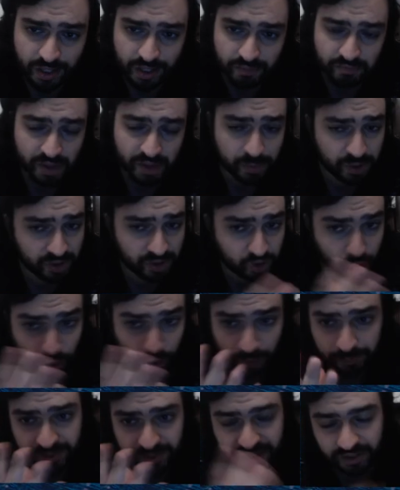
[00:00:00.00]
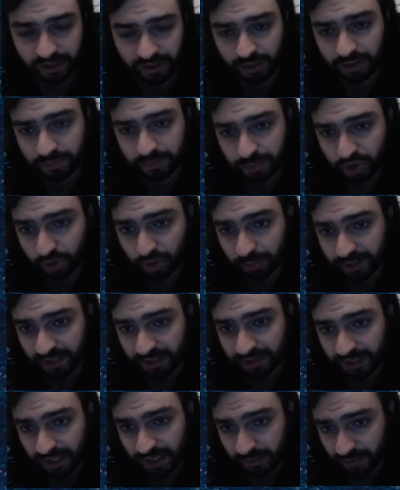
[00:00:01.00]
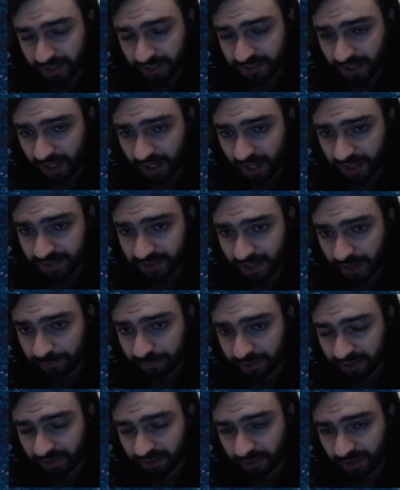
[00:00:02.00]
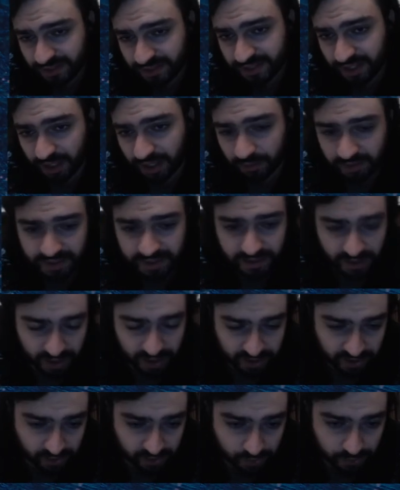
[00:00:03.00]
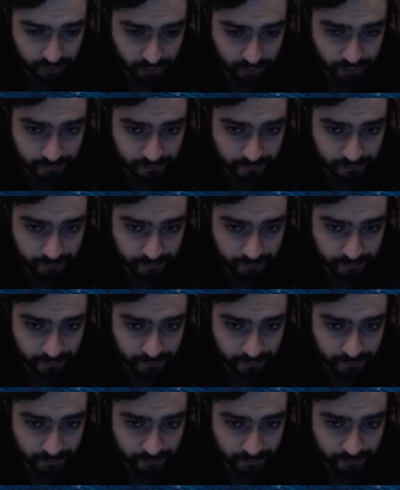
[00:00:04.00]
maybe into an opposite colored bishop endgame, as happened in this game, it's likely to occur.